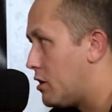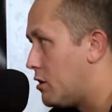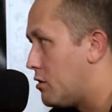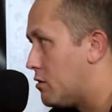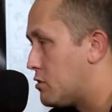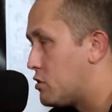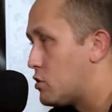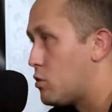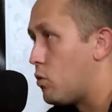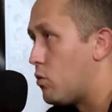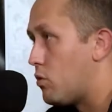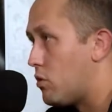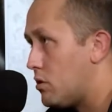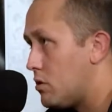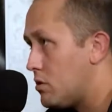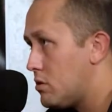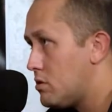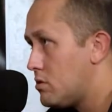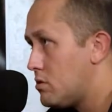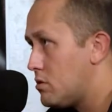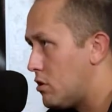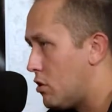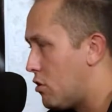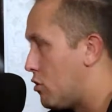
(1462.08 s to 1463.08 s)
sword,
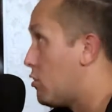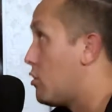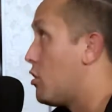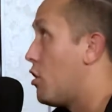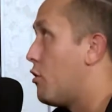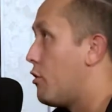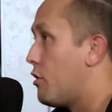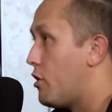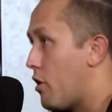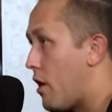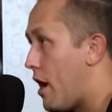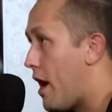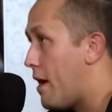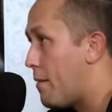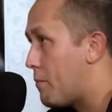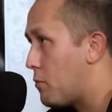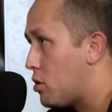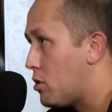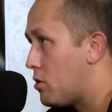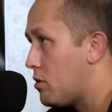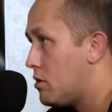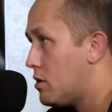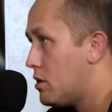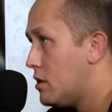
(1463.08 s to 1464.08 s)
your
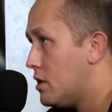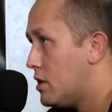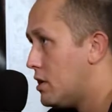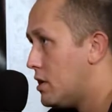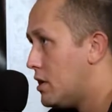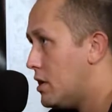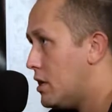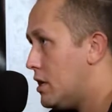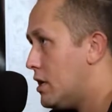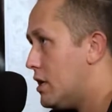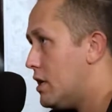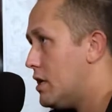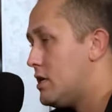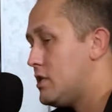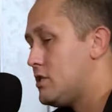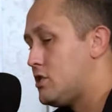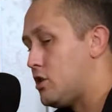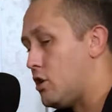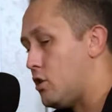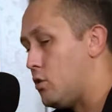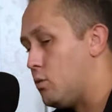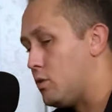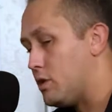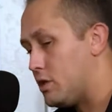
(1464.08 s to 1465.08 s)
hammer.
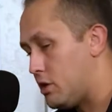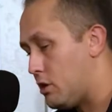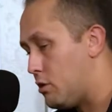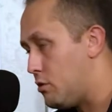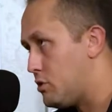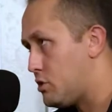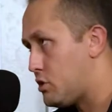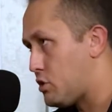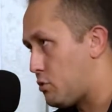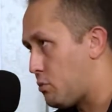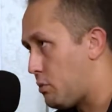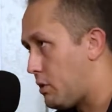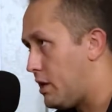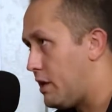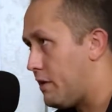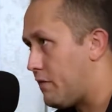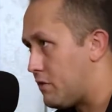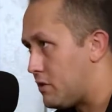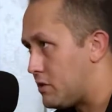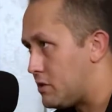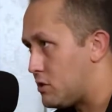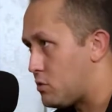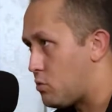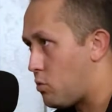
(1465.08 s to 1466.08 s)
So with those 3
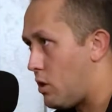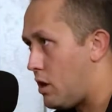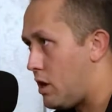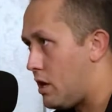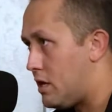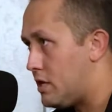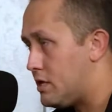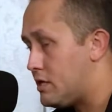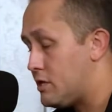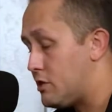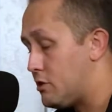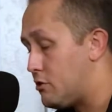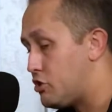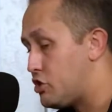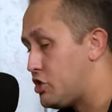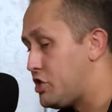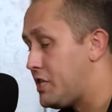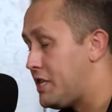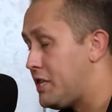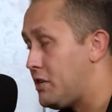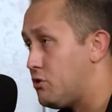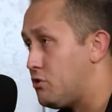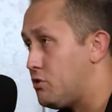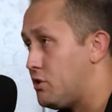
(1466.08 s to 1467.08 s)
different squads, your
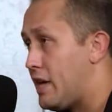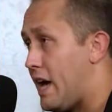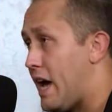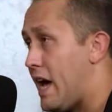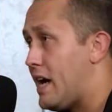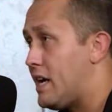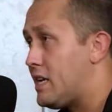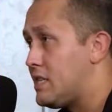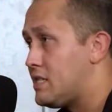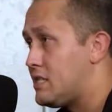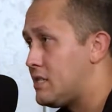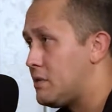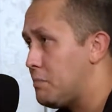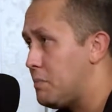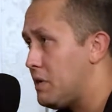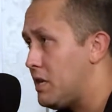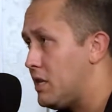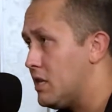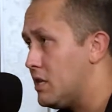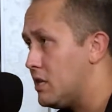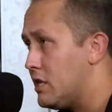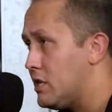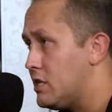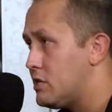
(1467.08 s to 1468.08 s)
shield has to be
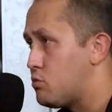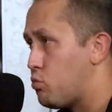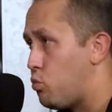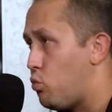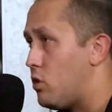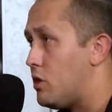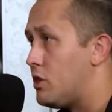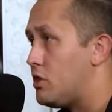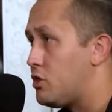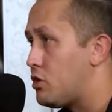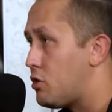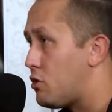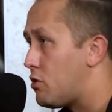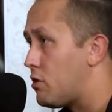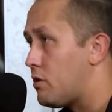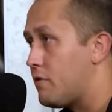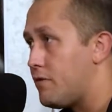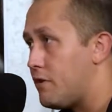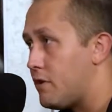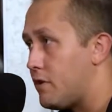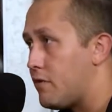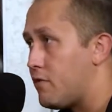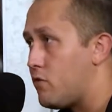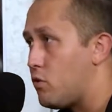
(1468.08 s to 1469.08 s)
at least 1/3 of
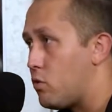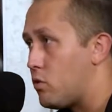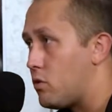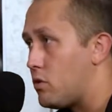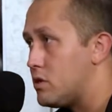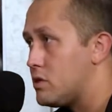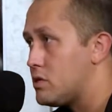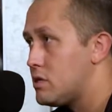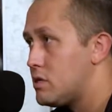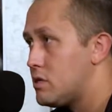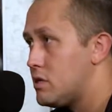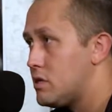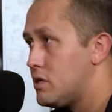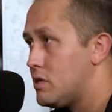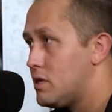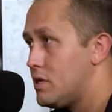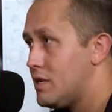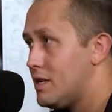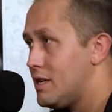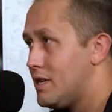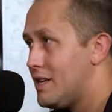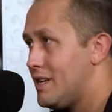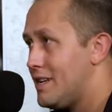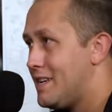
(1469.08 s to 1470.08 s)
your force.
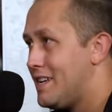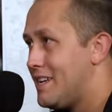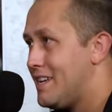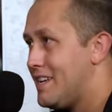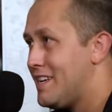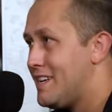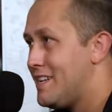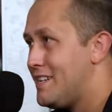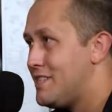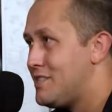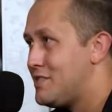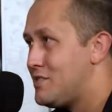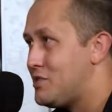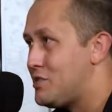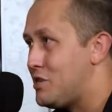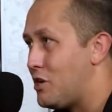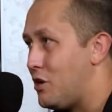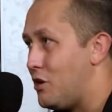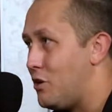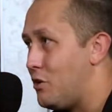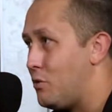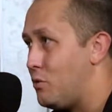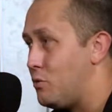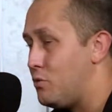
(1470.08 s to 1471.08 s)

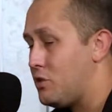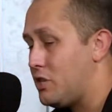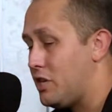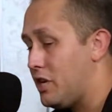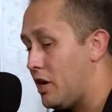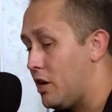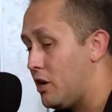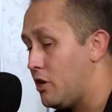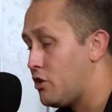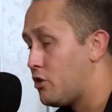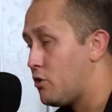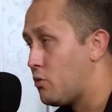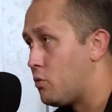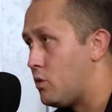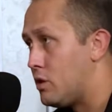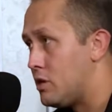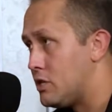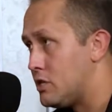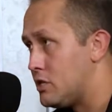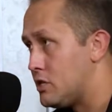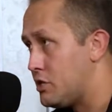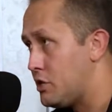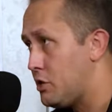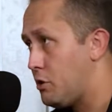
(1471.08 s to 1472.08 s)
So the other
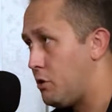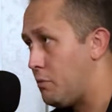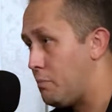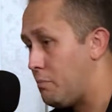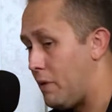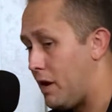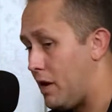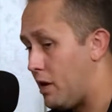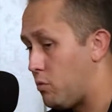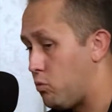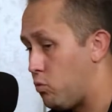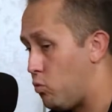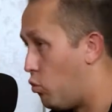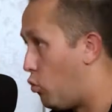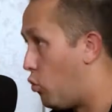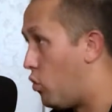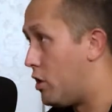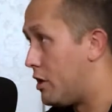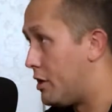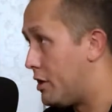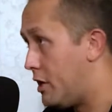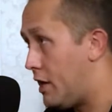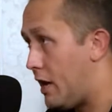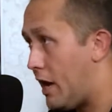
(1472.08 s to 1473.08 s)
ones, you can make
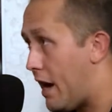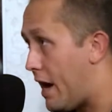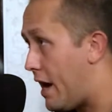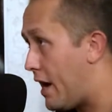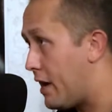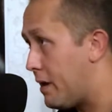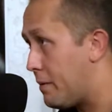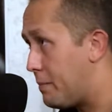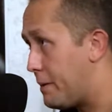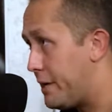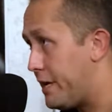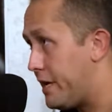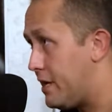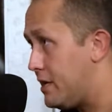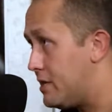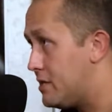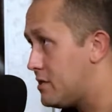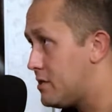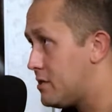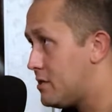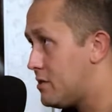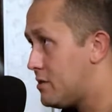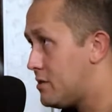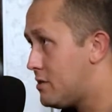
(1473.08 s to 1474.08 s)
1 guy
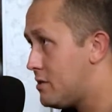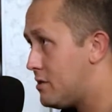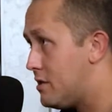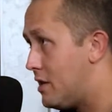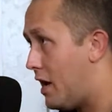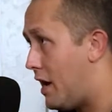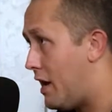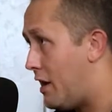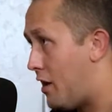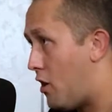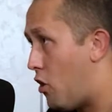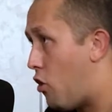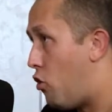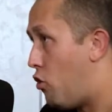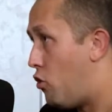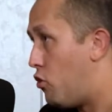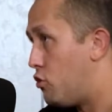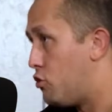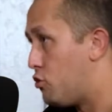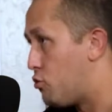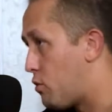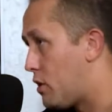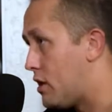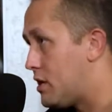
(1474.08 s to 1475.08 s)
apiece, and all
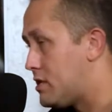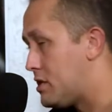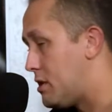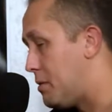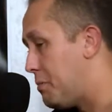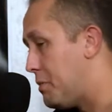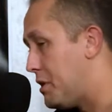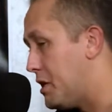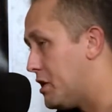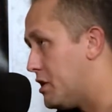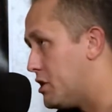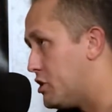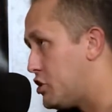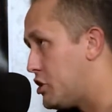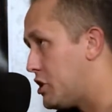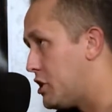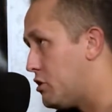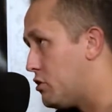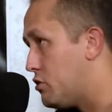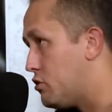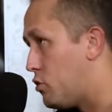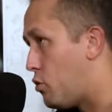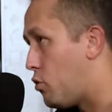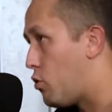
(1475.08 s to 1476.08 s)
the rest can be in the
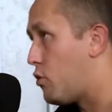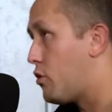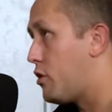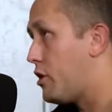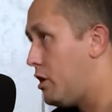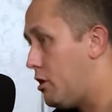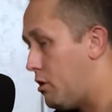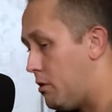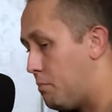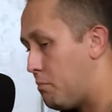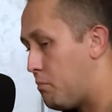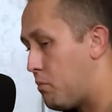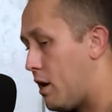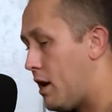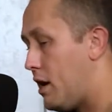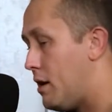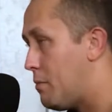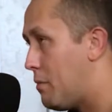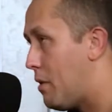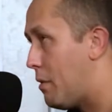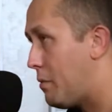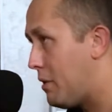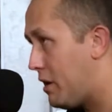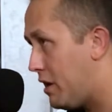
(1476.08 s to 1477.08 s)
shield, or you can break them
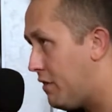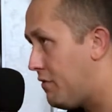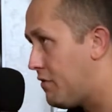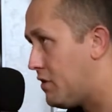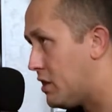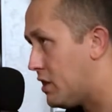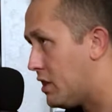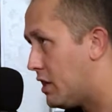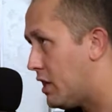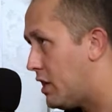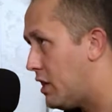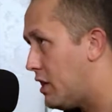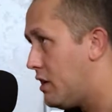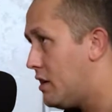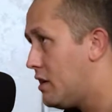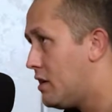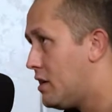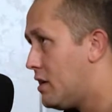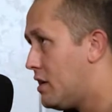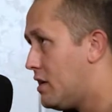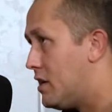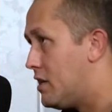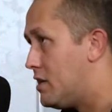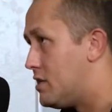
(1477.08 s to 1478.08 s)
up evenly
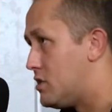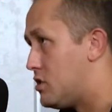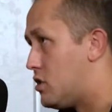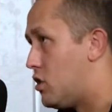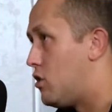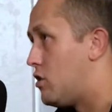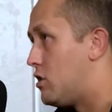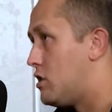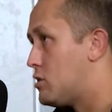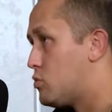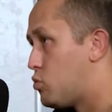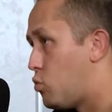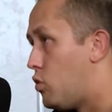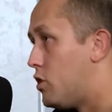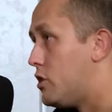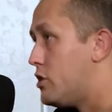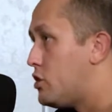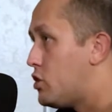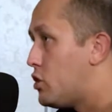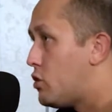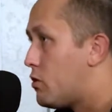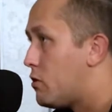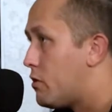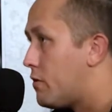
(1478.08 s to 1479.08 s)
as long as
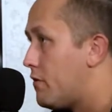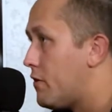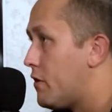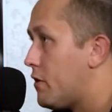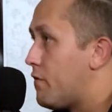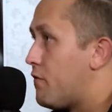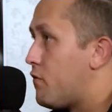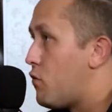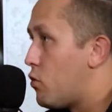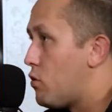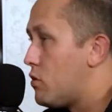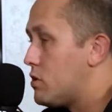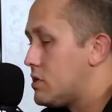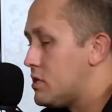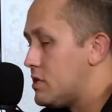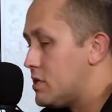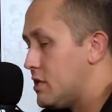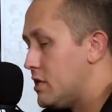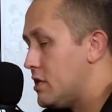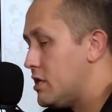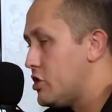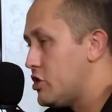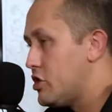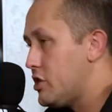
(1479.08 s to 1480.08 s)
1/3 of your force is
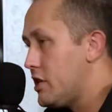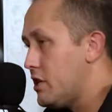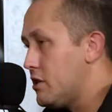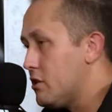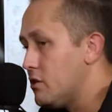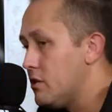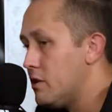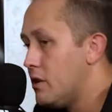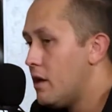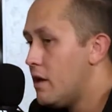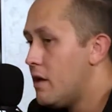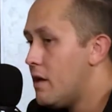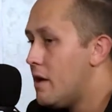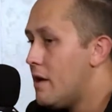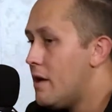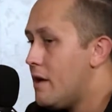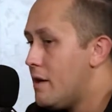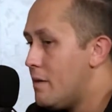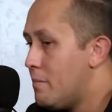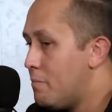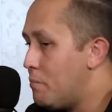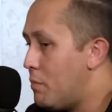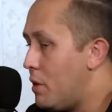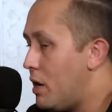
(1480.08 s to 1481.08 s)
in the shield.
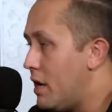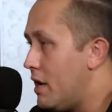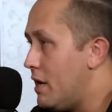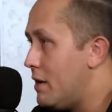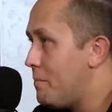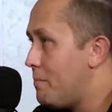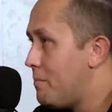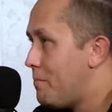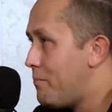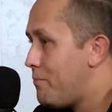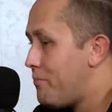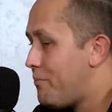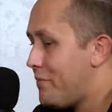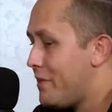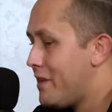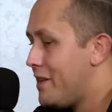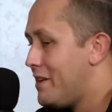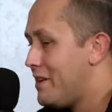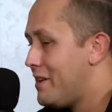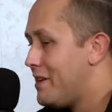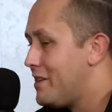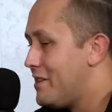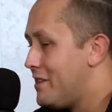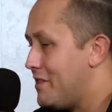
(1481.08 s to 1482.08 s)
But
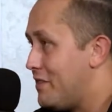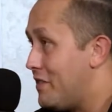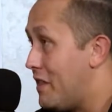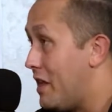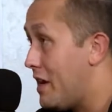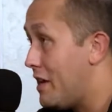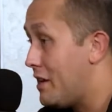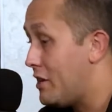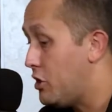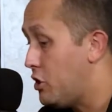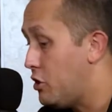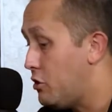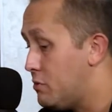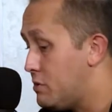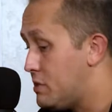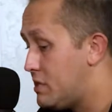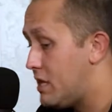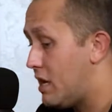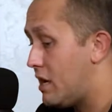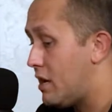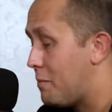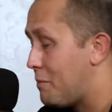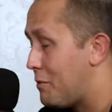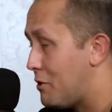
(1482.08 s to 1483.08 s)
then you
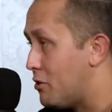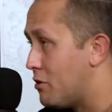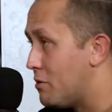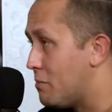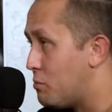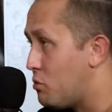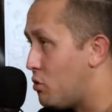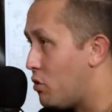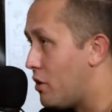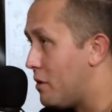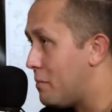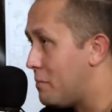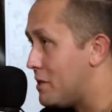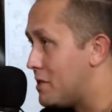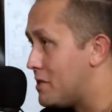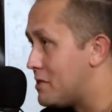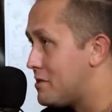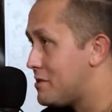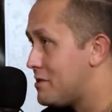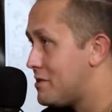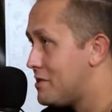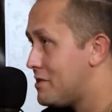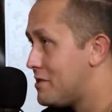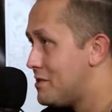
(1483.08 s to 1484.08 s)
set up your
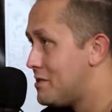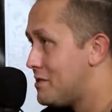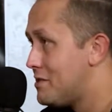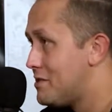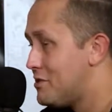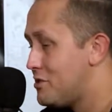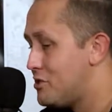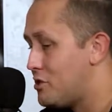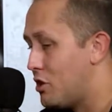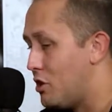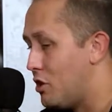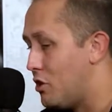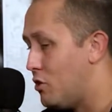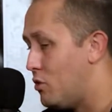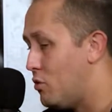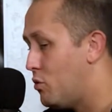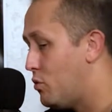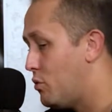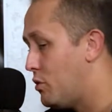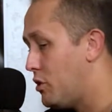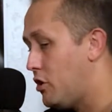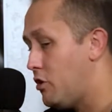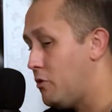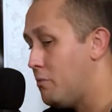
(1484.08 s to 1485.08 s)
deployments.
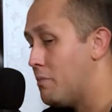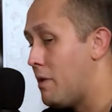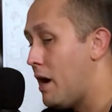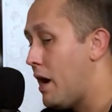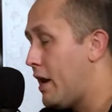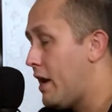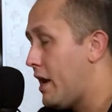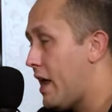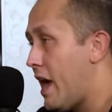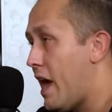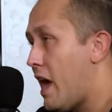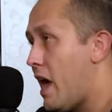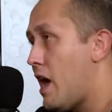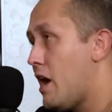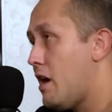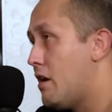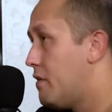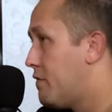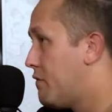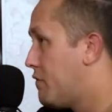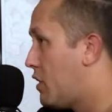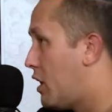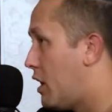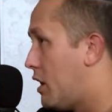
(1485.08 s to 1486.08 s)
So you might
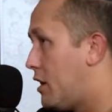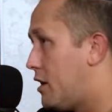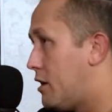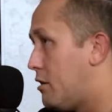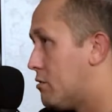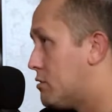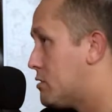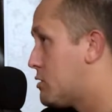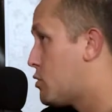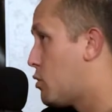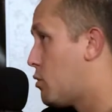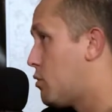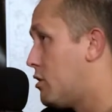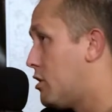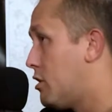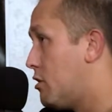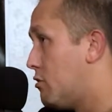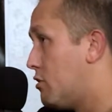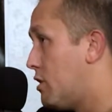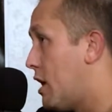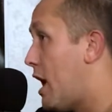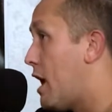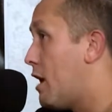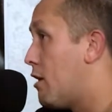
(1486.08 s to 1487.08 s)
have, like, your
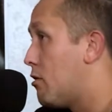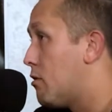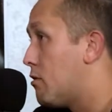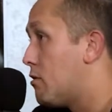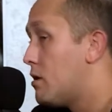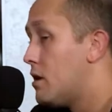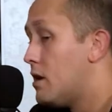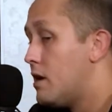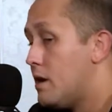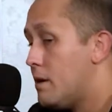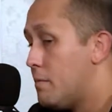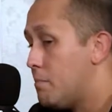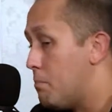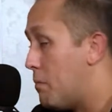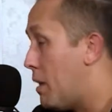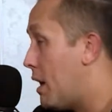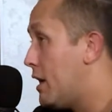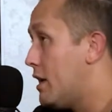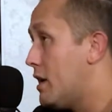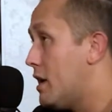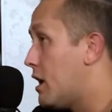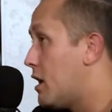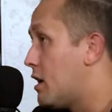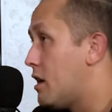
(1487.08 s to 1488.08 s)
dagger
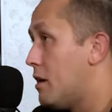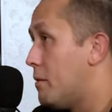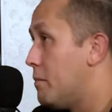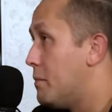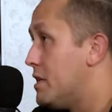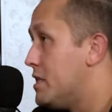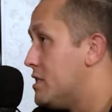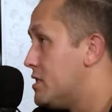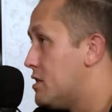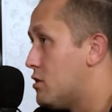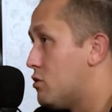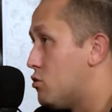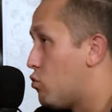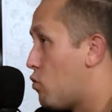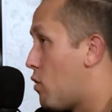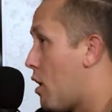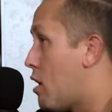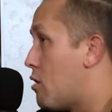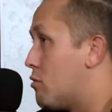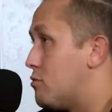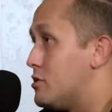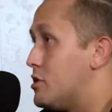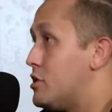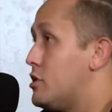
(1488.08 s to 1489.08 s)
might not come in till
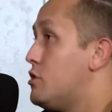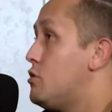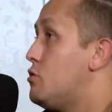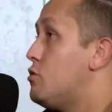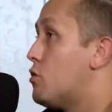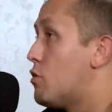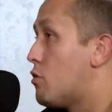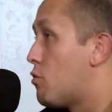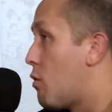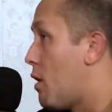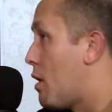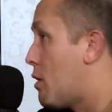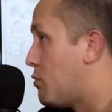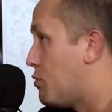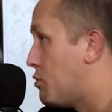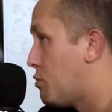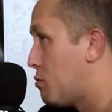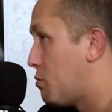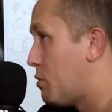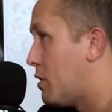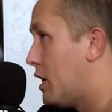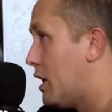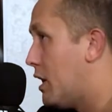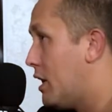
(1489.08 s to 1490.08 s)
round 2 or round
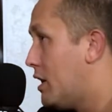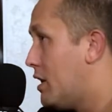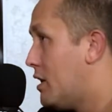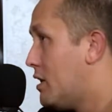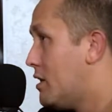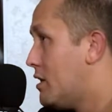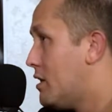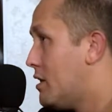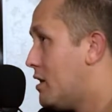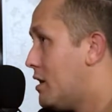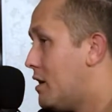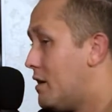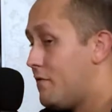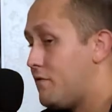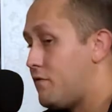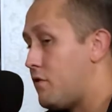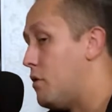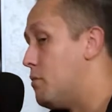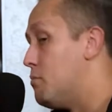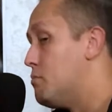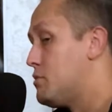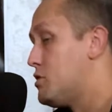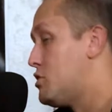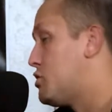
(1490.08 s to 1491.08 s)
3
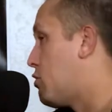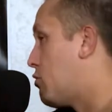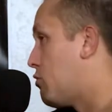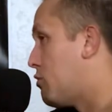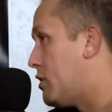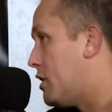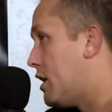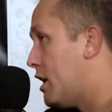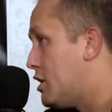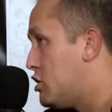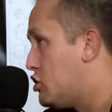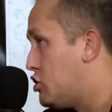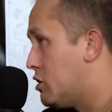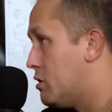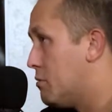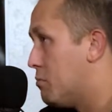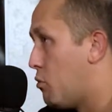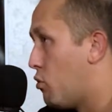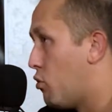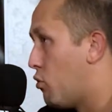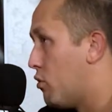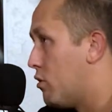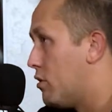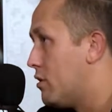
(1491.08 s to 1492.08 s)
from certain edge of the
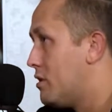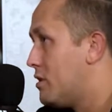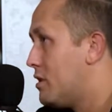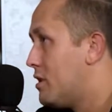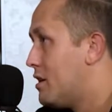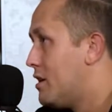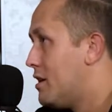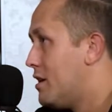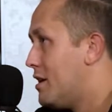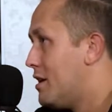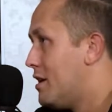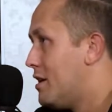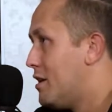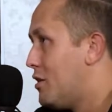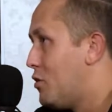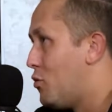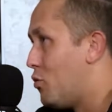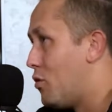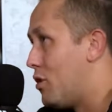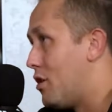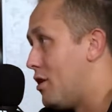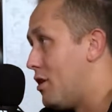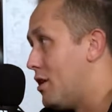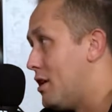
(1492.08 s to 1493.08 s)
board.
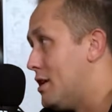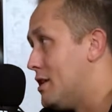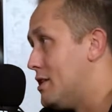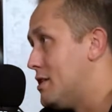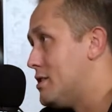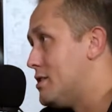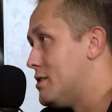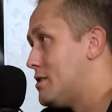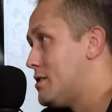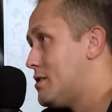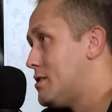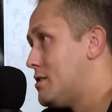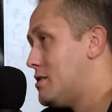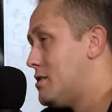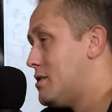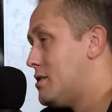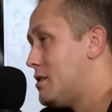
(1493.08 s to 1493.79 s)
Whereas,